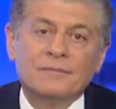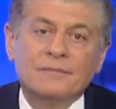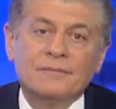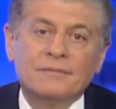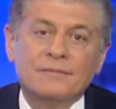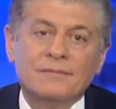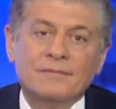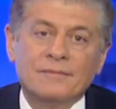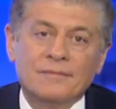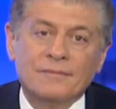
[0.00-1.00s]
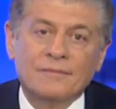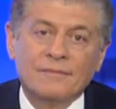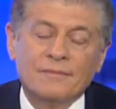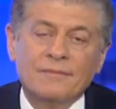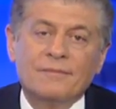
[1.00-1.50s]

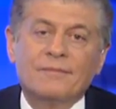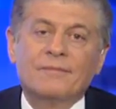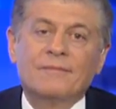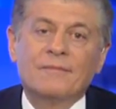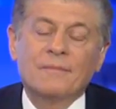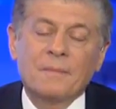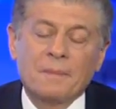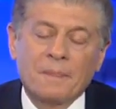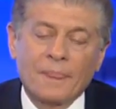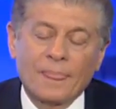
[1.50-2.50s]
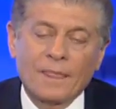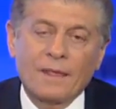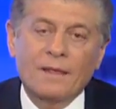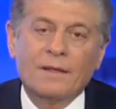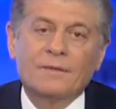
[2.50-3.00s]

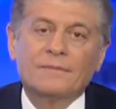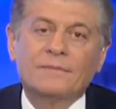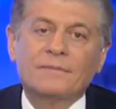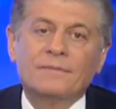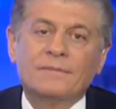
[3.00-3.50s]
No words are spoken by the person on screen.